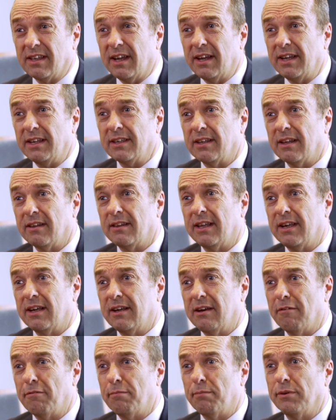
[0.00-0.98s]
days. And I
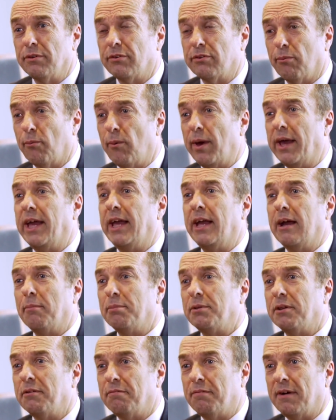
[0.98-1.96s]
think governments are waking
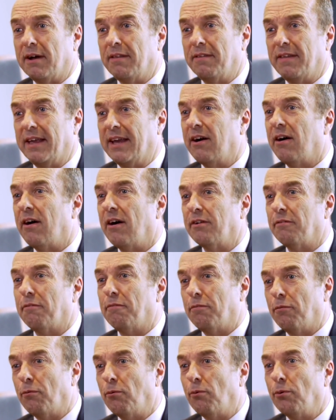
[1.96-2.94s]
up to the fact that they can't
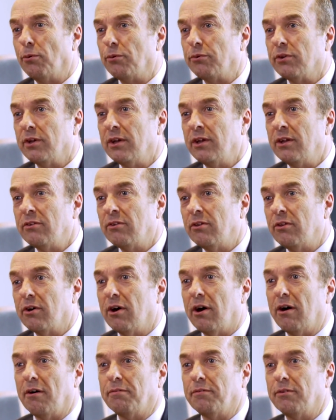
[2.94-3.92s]
afford to
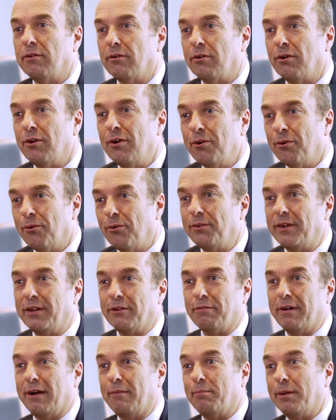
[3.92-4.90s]
look after all
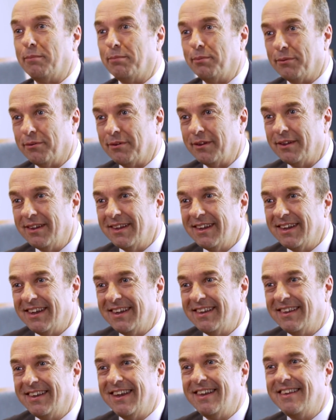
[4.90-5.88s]
these fat people
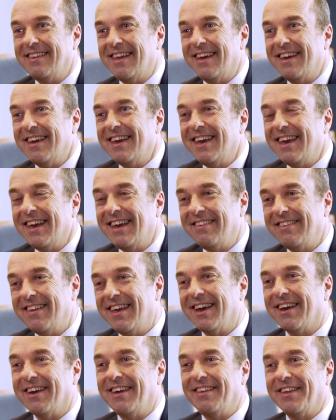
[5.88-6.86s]
in
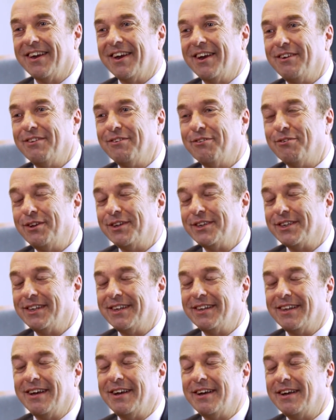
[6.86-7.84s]
their countries
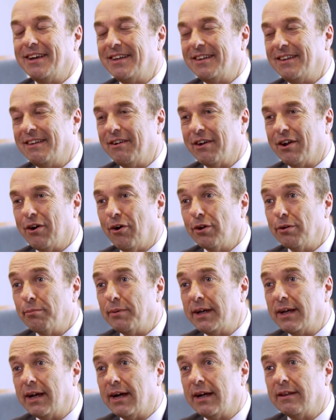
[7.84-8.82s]
and in their
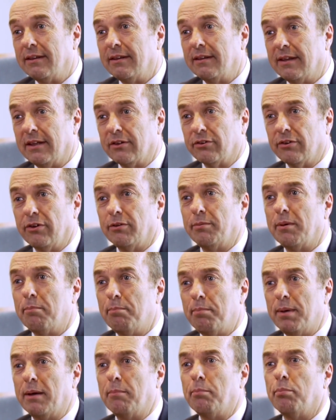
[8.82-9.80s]
economy. And there's going to be a
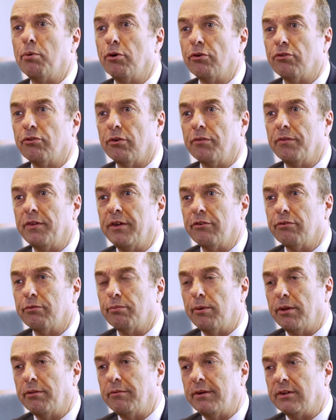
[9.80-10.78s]
big push on
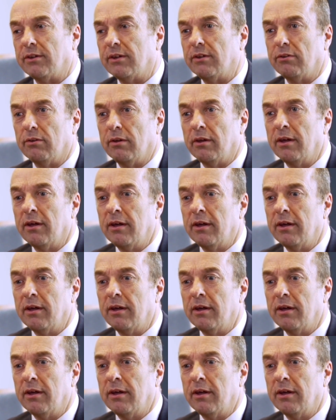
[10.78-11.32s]
this, whether it's in